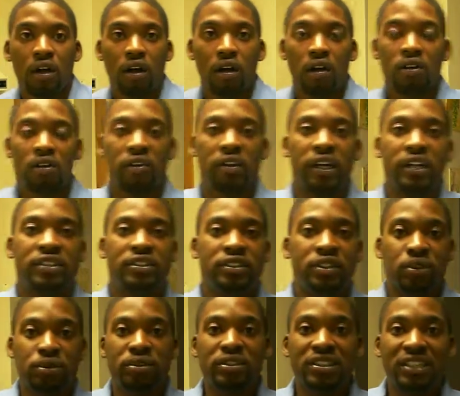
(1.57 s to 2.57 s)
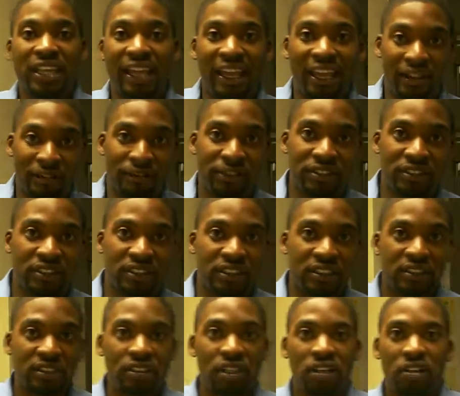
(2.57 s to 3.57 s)
Alright, due to the
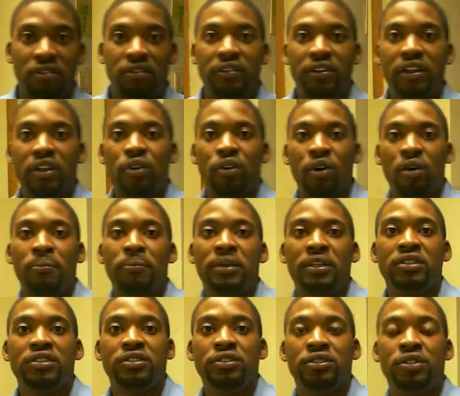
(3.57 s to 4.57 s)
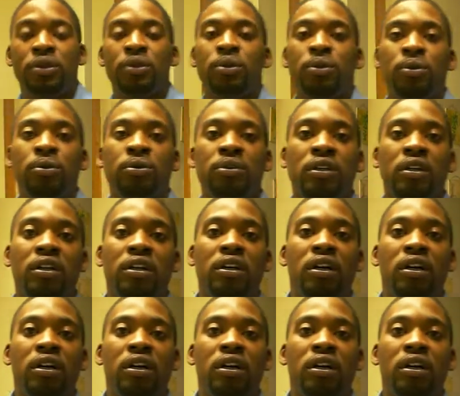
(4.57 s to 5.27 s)
emphasis of equipment, tool